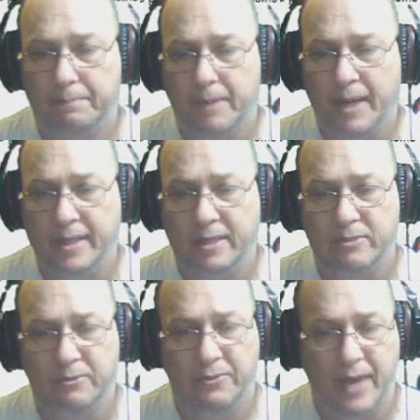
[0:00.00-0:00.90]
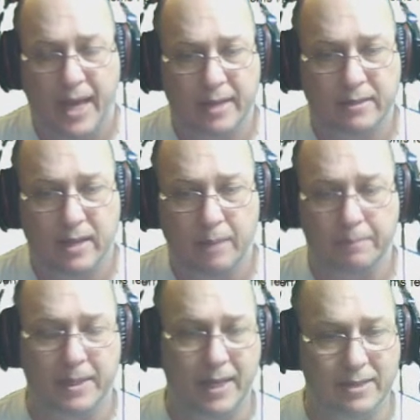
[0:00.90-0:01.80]
I guess VAT. I'm
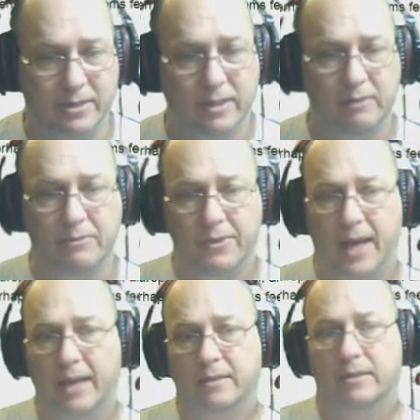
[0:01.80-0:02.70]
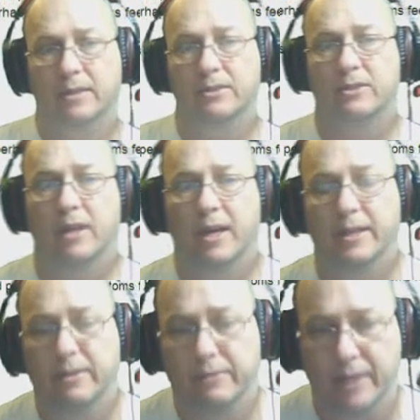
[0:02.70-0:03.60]
guessing VAT is
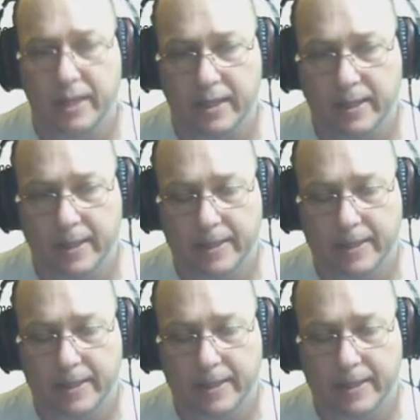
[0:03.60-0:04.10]
kind of a